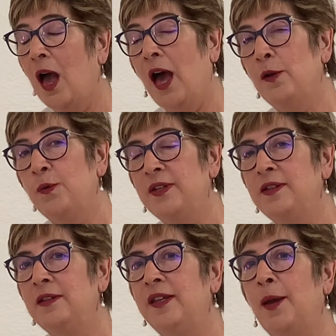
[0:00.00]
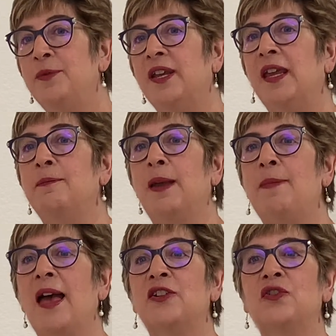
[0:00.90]
I recently obtained my
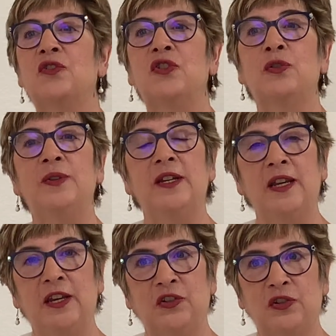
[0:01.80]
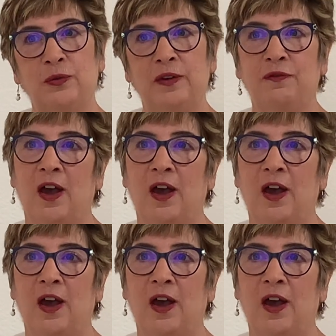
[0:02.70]
master's degree in history